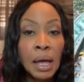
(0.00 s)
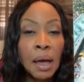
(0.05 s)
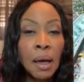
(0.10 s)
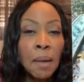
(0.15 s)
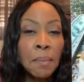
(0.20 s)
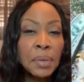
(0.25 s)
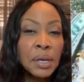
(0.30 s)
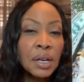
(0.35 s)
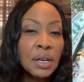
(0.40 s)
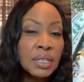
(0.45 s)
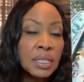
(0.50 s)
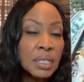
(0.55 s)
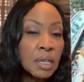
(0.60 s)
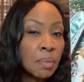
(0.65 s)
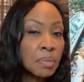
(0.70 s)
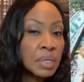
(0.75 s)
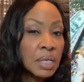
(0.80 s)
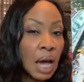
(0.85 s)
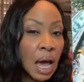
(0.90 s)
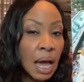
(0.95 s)
Because
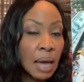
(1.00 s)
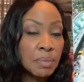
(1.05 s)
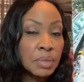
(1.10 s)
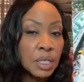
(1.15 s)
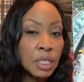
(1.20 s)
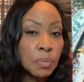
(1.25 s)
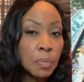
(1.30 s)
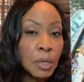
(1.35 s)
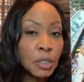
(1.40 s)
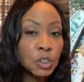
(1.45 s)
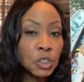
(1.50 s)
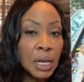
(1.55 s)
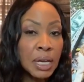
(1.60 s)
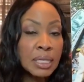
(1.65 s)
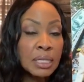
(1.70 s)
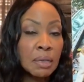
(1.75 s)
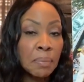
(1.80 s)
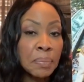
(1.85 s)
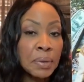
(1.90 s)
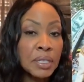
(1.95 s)
sometimes, especially
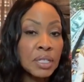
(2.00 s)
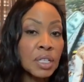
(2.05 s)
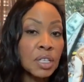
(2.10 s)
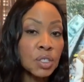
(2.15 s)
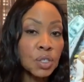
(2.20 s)
as a business